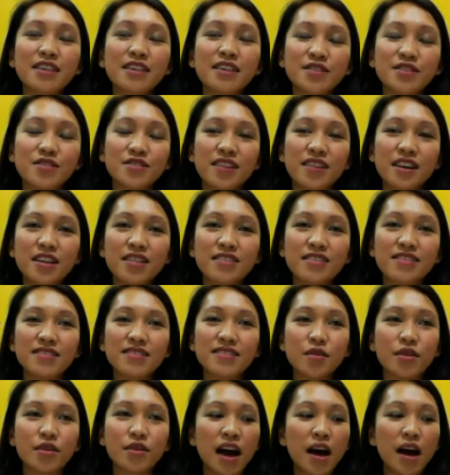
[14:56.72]
you tell us
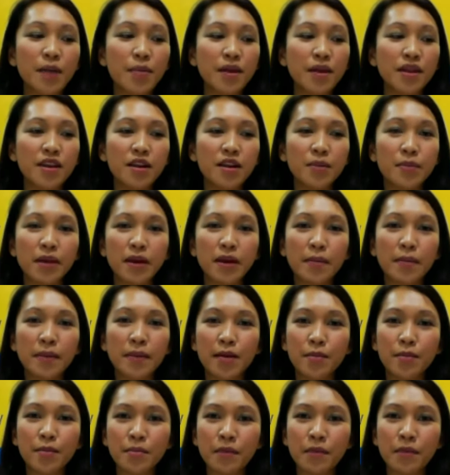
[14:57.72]
a little bit
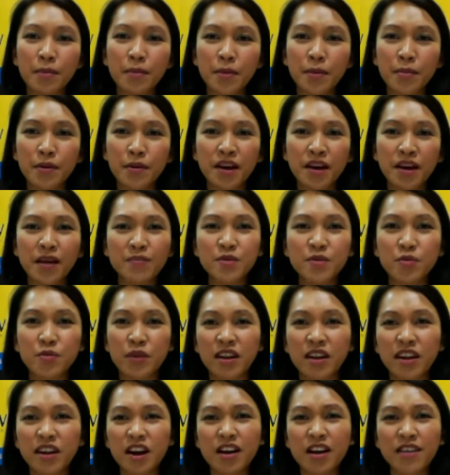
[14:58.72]
about maybe perhaps
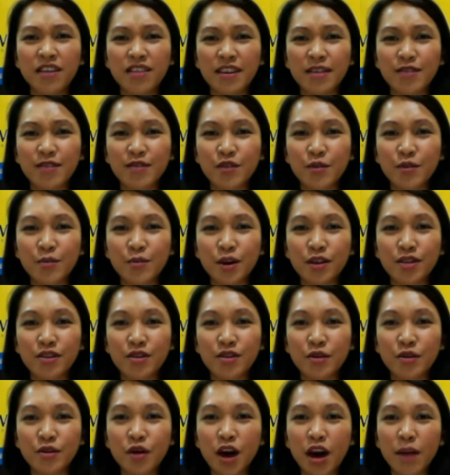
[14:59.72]
what are the assumed
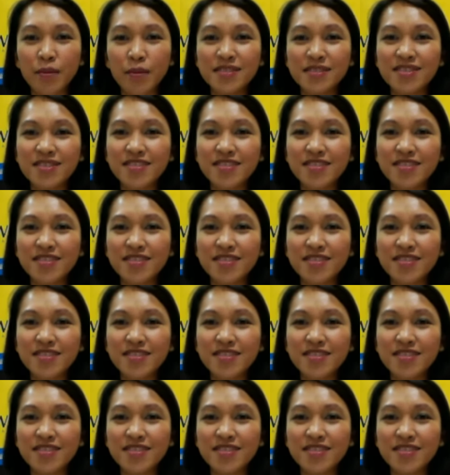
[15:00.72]
knowledge requirements,